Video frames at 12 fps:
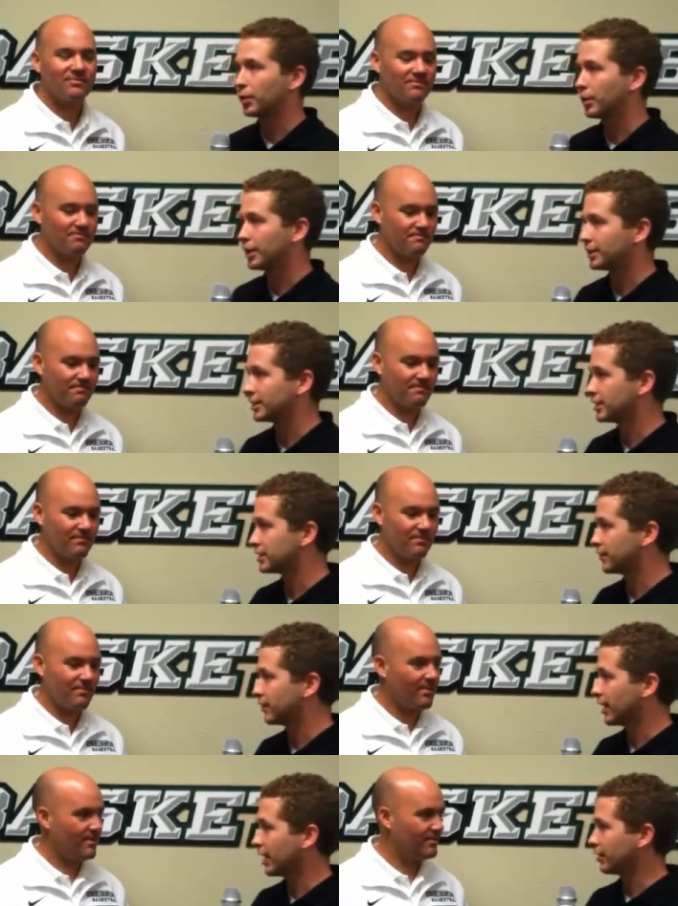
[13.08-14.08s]
Speaker 1: been a week since the
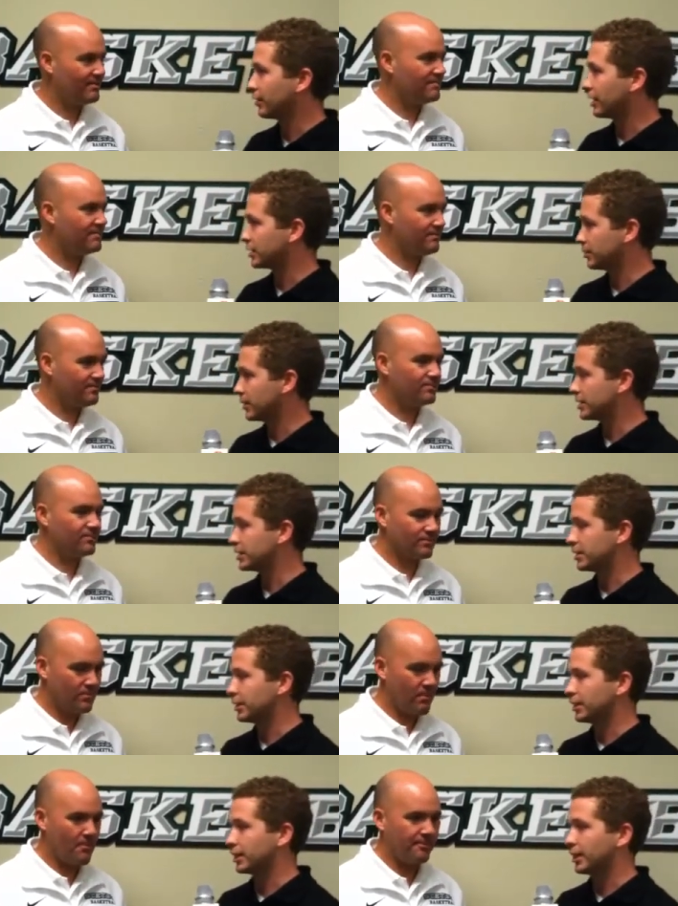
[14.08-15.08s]
Flagler
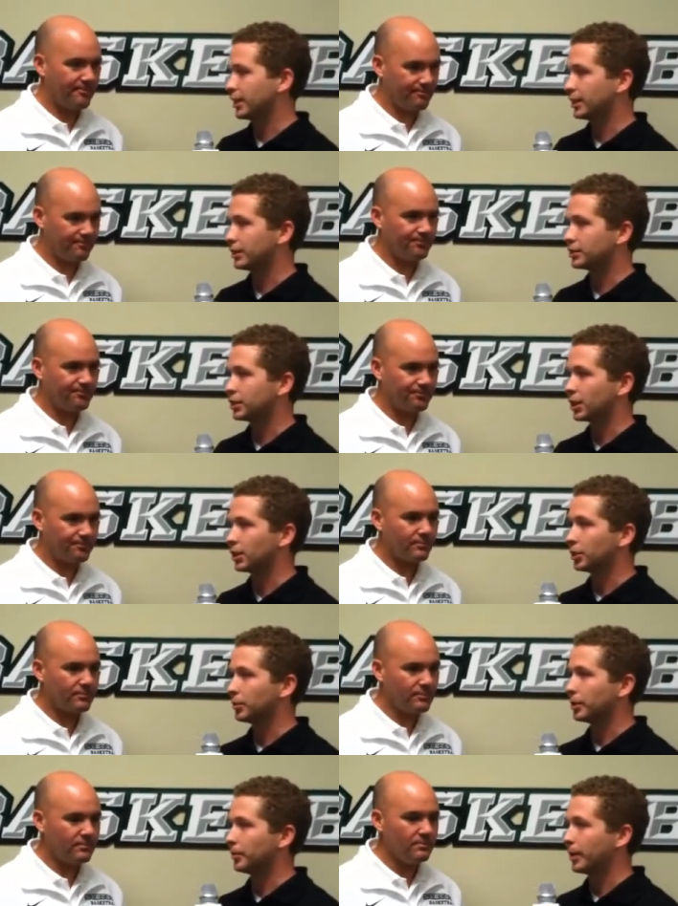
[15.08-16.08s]
exhibition. Uh, talk a
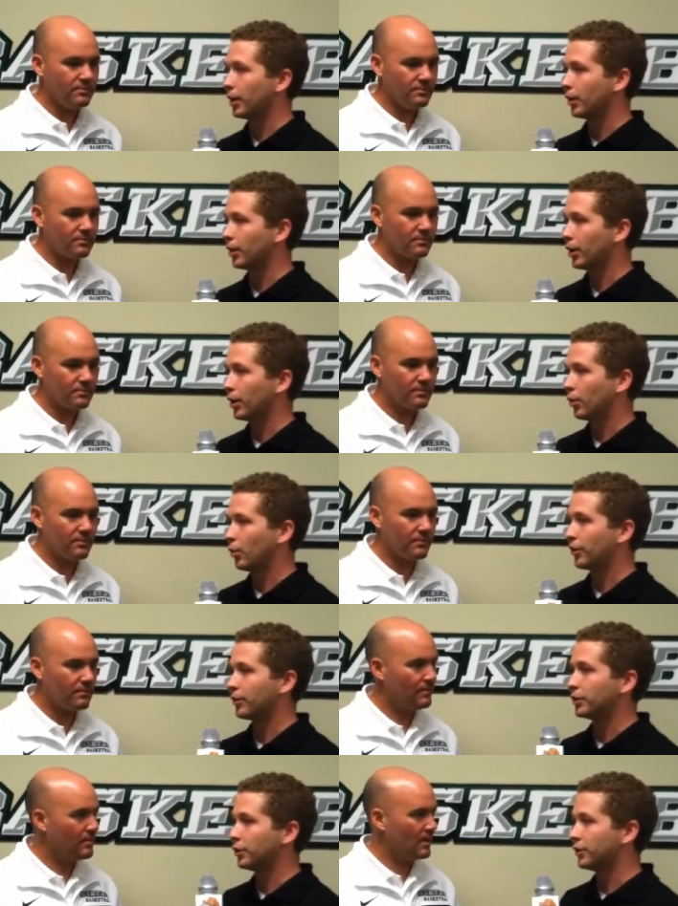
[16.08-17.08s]
little bit about
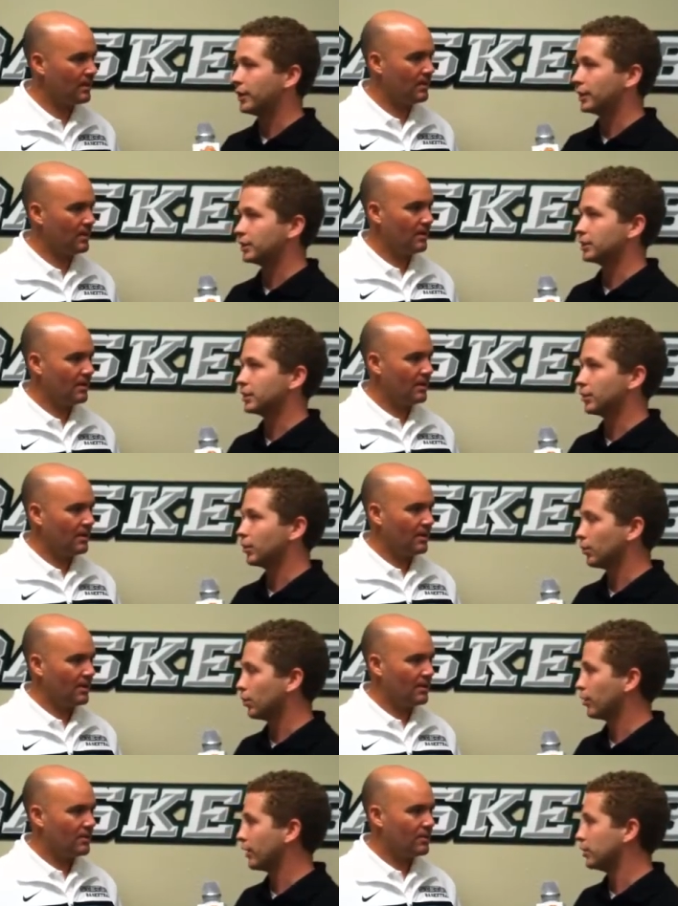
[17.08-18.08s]
what the good things that
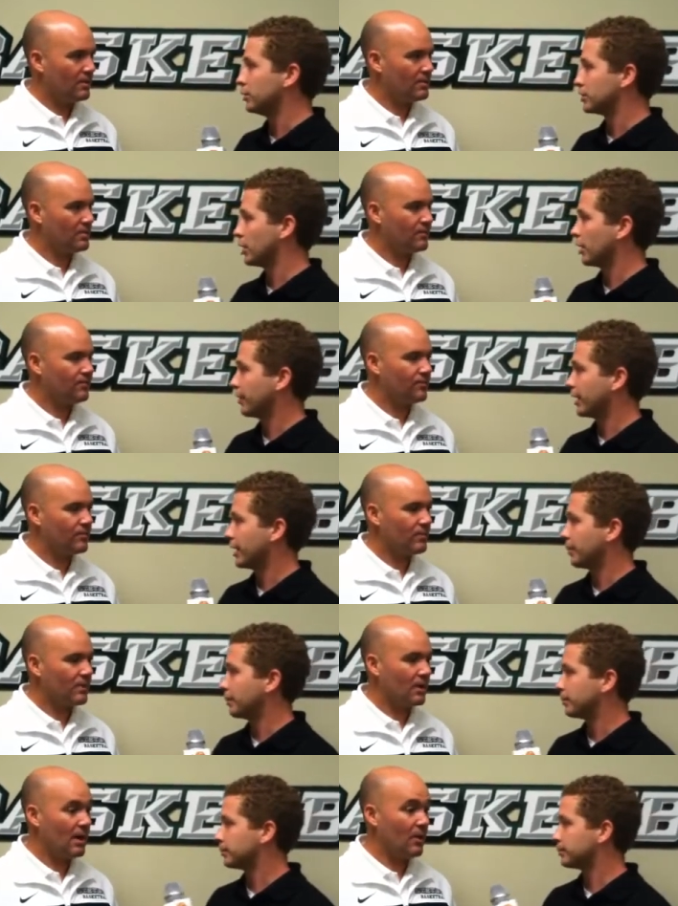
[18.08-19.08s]
were that you saw in the
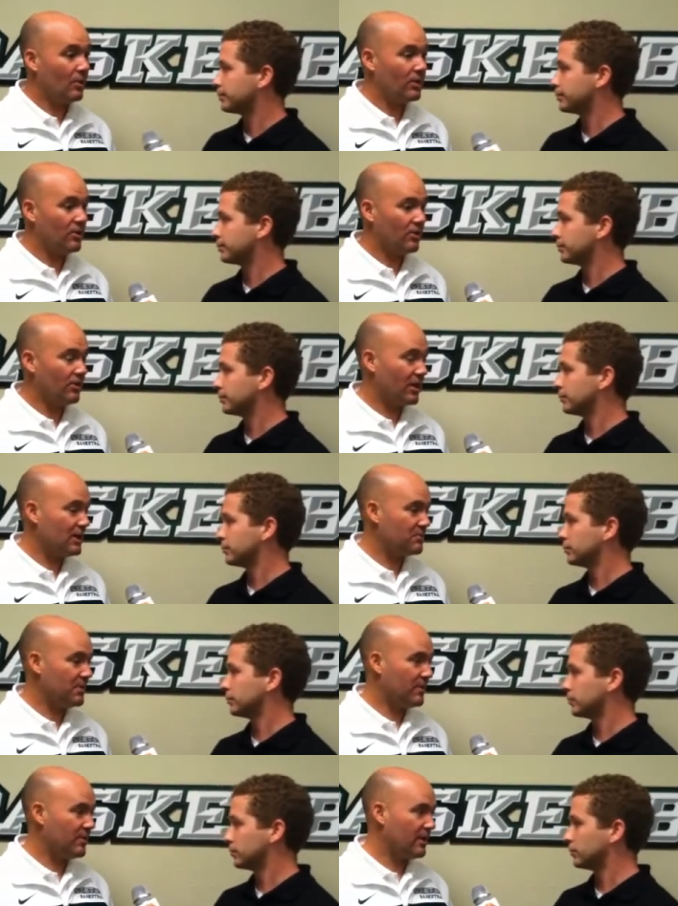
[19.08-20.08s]
game.
Speaker 2: Yeah, we thought our guys
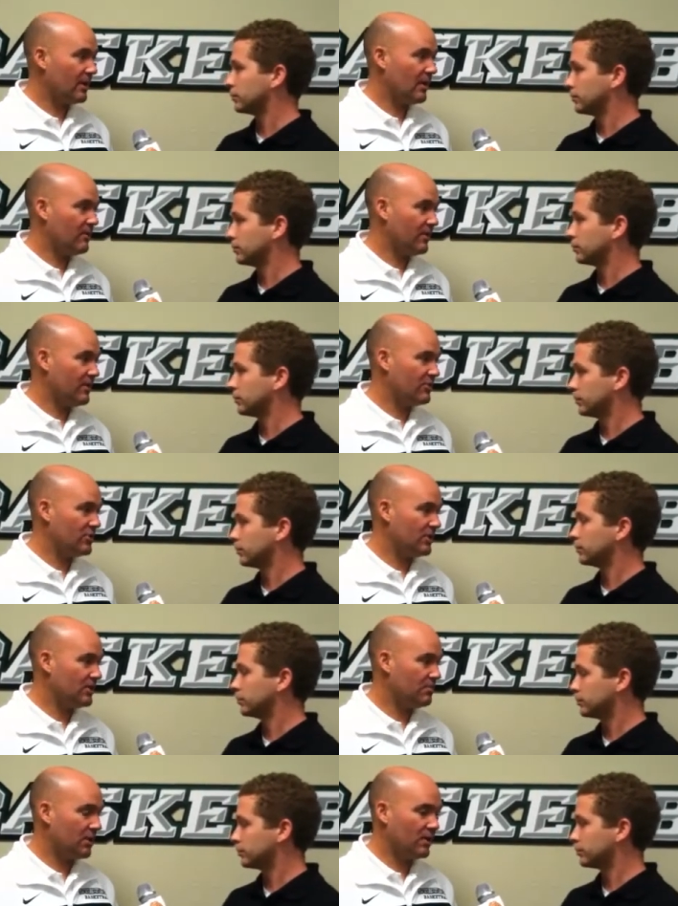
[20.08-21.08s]
played with a lot of
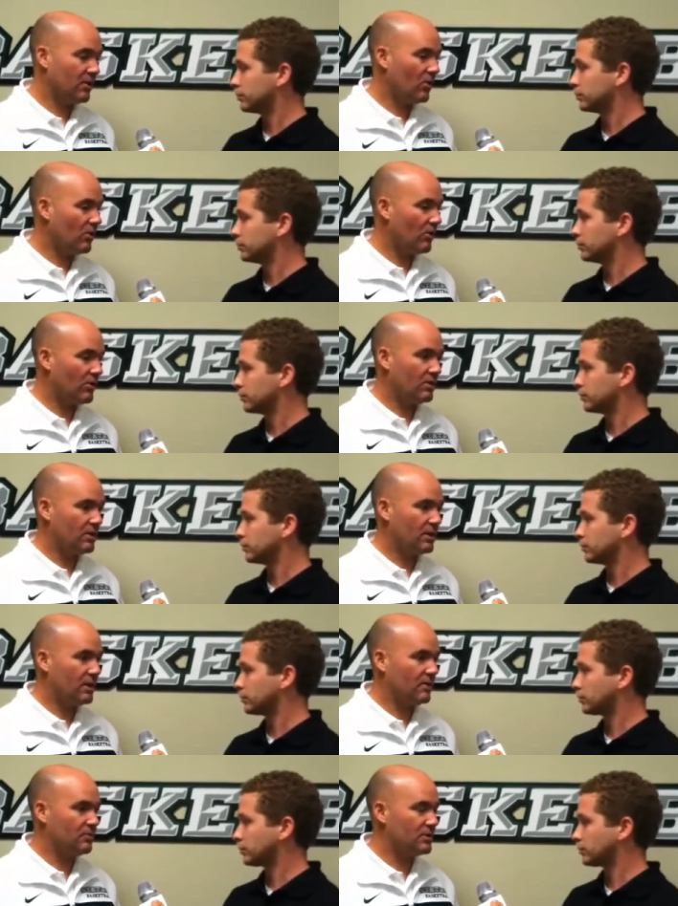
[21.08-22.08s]
energy. They played hard,
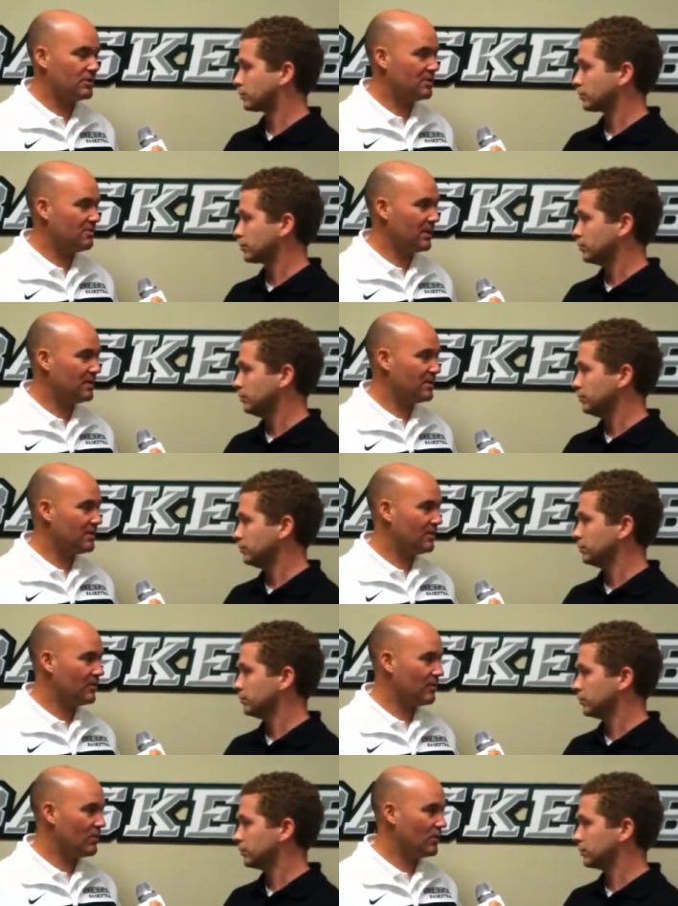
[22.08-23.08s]
um, which is the main thing
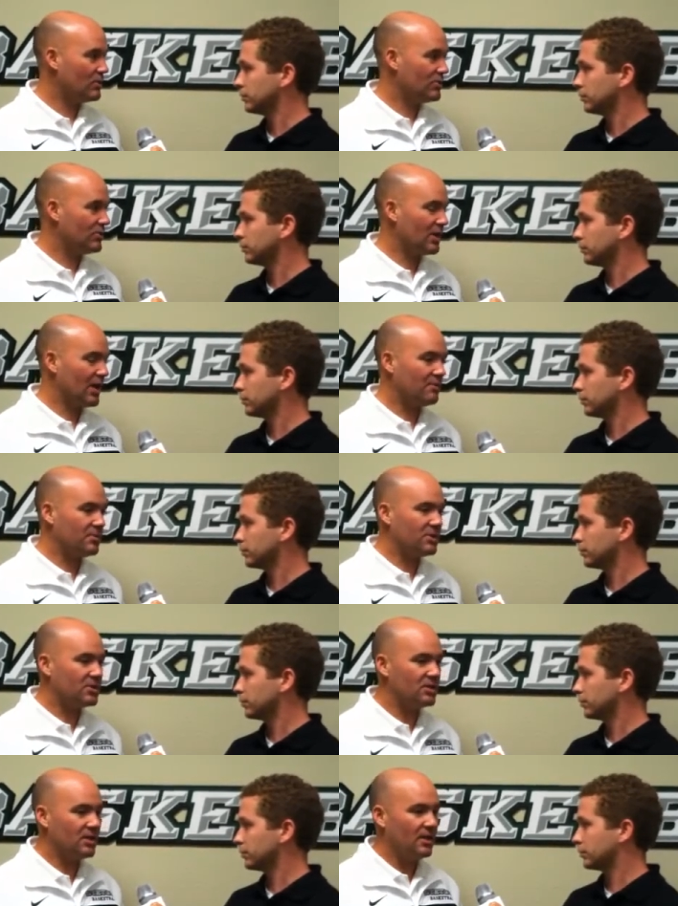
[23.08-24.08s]
that we wanted to
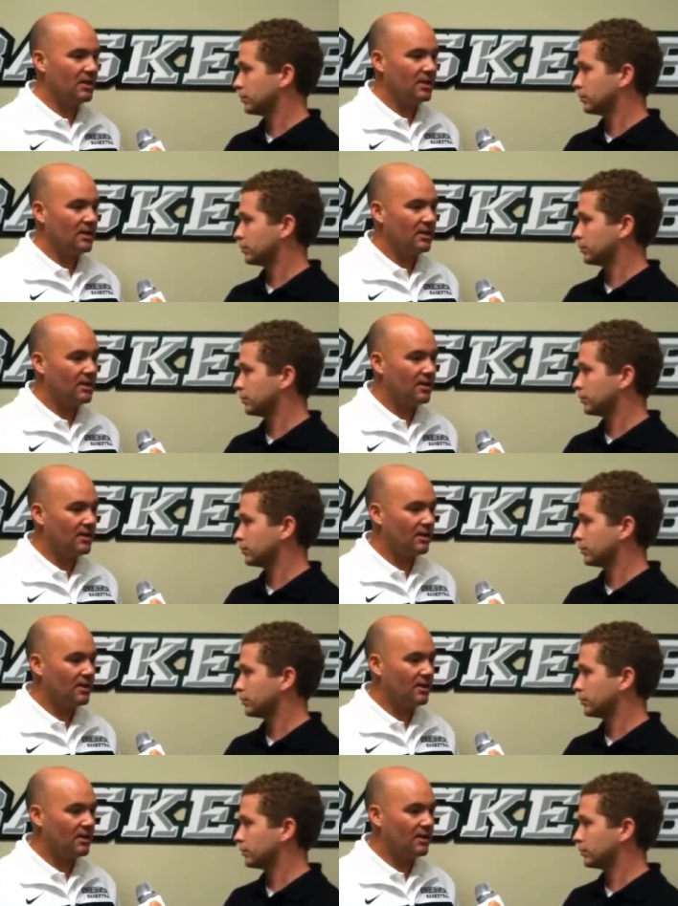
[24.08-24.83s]
accomplish. Uh,